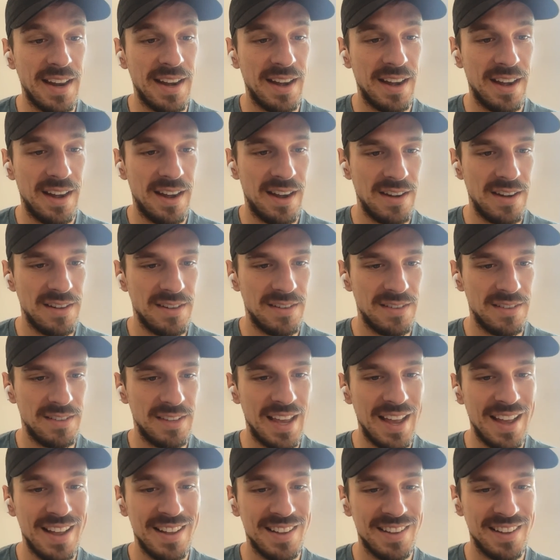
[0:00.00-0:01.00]
then
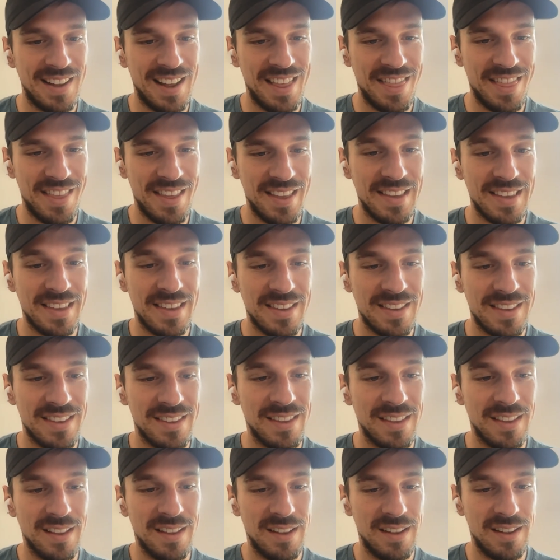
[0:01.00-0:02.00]
yeah, I think
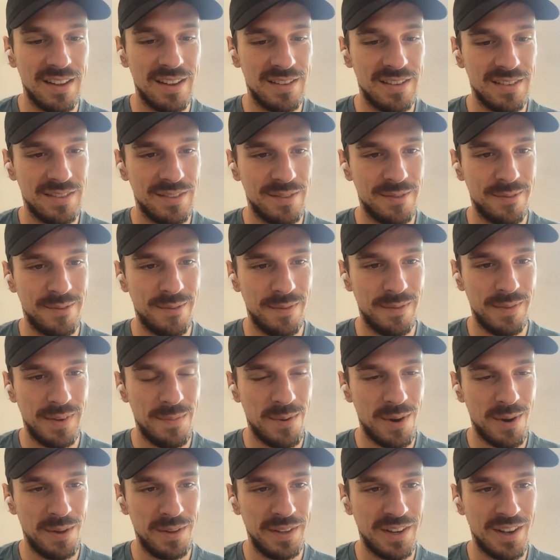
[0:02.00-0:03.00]

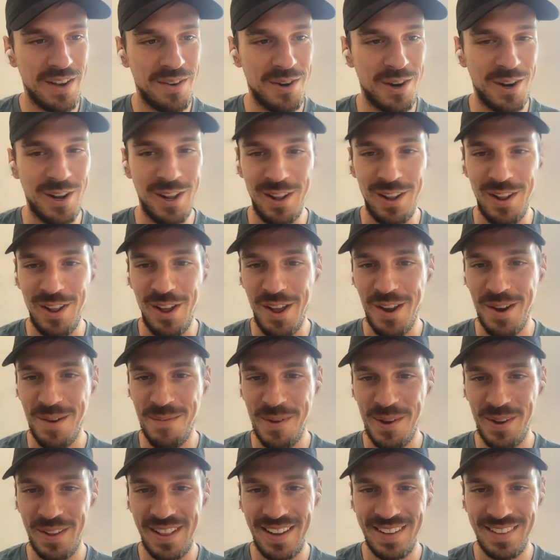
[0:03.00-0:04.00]
we probably covered a lot
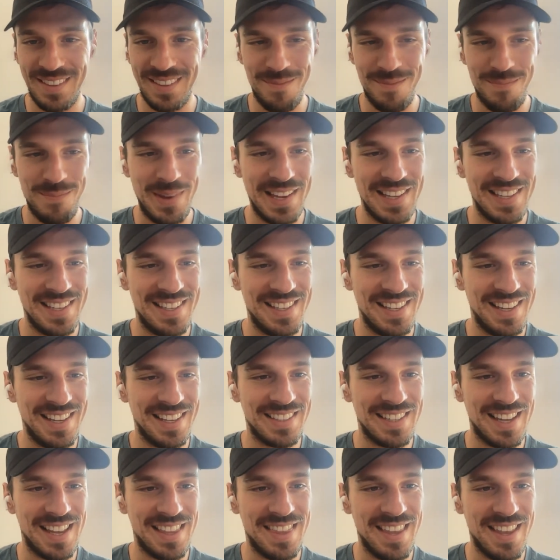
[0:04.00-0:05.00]
about like the
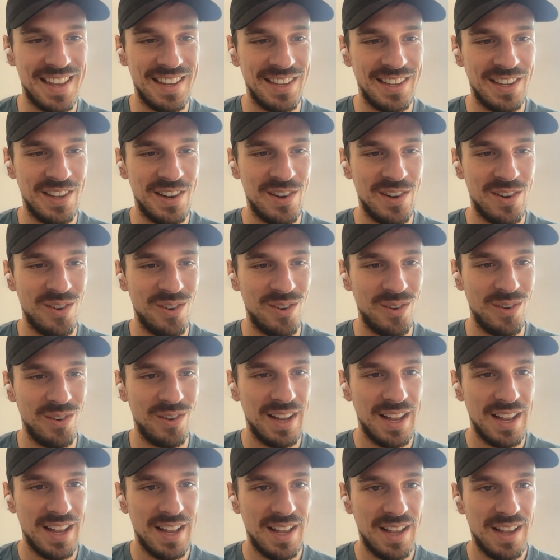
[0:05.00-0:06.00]
basics. I think, you
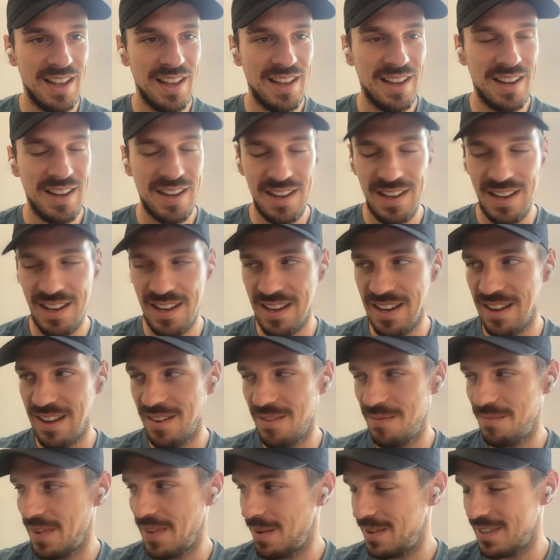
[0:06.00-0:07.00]
know,
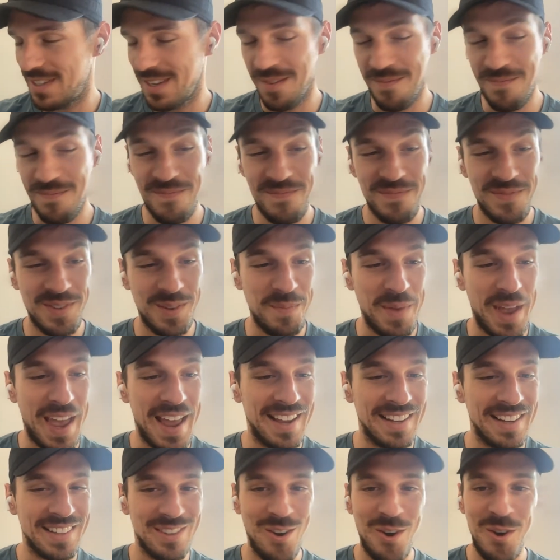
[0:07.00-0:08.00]
maybe some
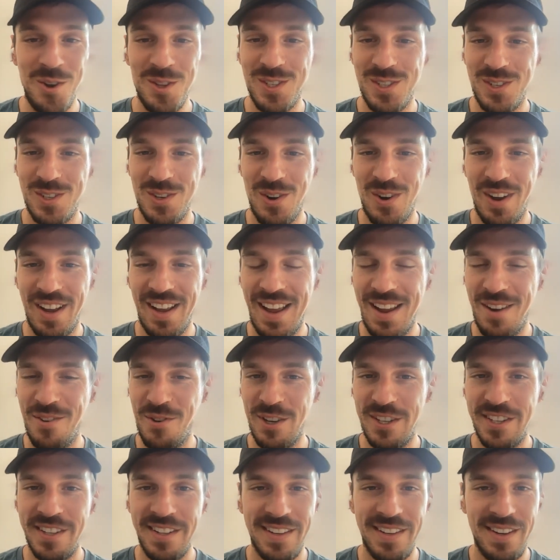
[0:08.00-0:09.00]
anecdotes. You know, I
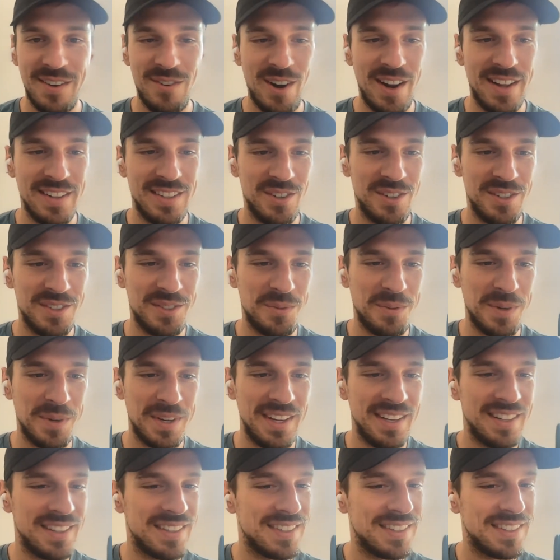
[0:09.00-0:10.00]
recently read your
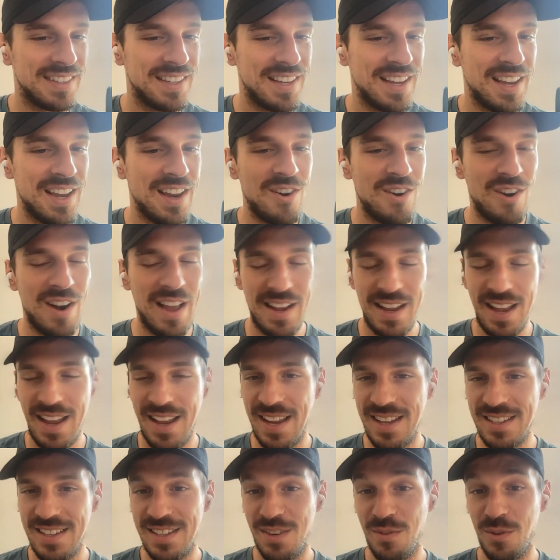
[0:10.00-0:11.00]
tweets, or like,
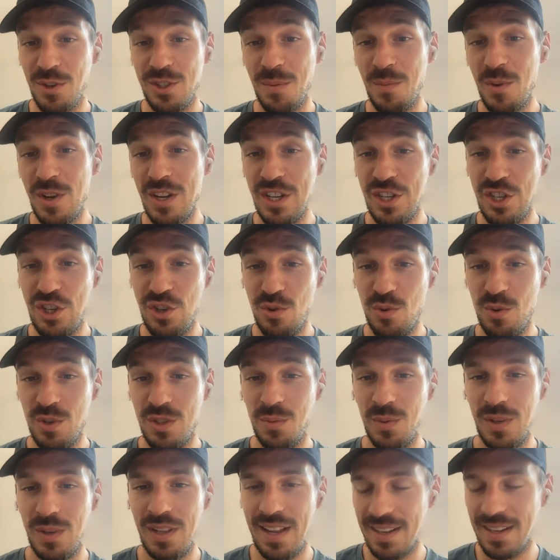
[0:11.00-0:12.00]
I guess there were some
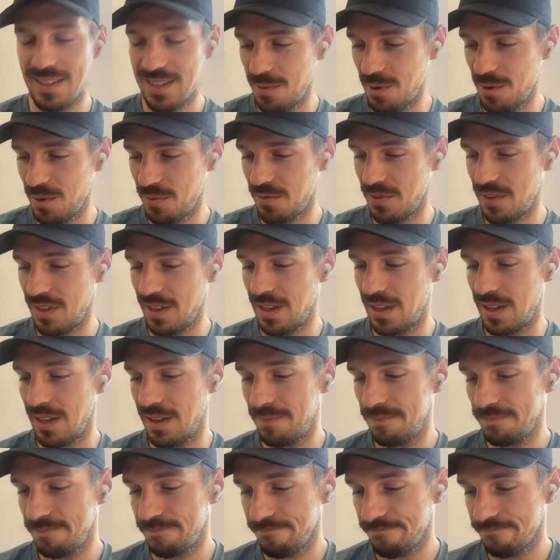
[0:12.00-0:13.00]
issues with like some of
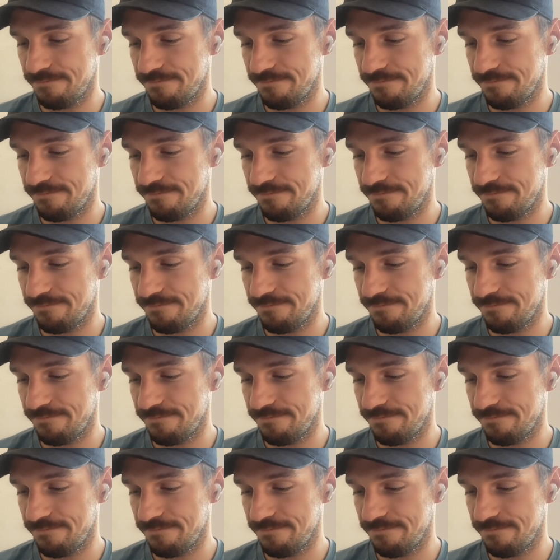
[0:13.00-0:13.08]
the